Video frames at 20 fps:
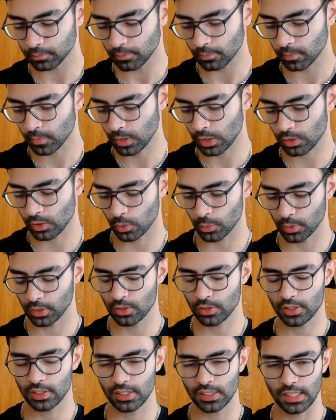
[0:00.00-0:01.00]
So when you
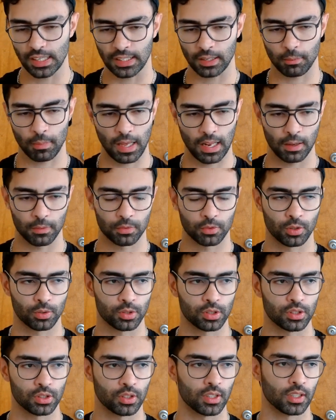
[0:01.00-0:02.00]
see like a
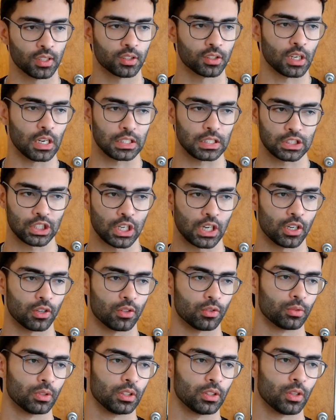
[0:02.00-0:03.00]
malabsorption, you're like, shit, I don't
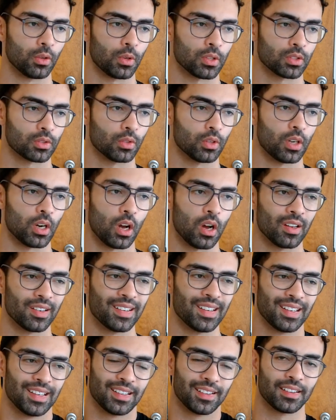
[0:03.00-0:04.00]
really know what's going on.
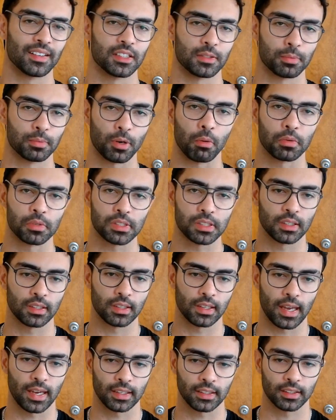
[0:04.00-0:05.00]
Then it's probably
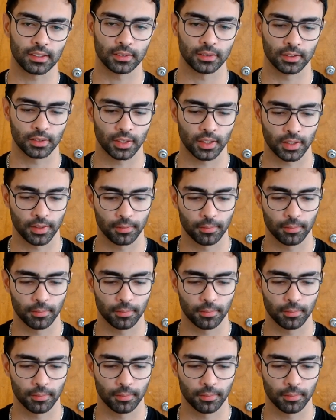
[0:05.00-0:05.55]
celiac, okay?